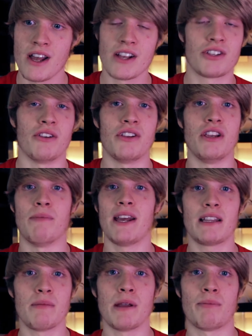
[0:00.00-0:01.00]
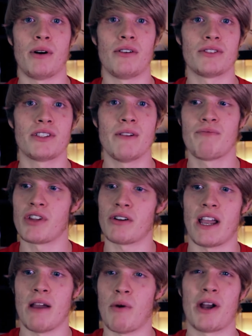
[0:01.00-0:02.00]
So you make the meatballs.
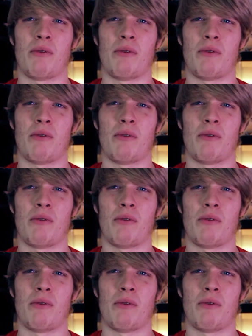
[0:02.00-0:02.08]
Okay, well,